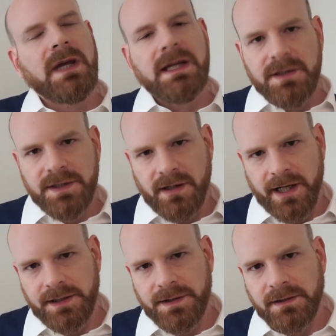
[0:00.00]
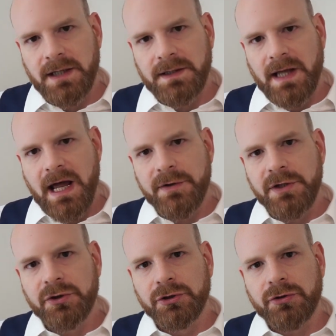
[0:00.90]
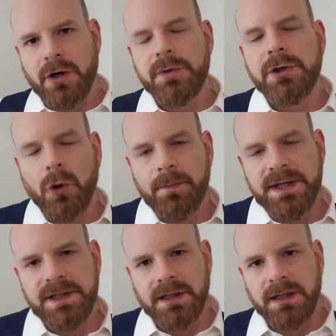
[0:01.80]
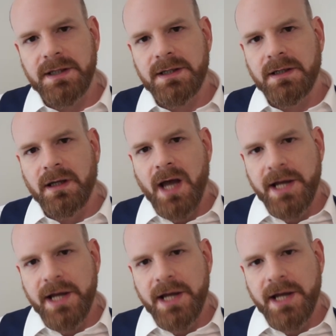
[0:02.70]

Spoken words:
insight into how you can grow your business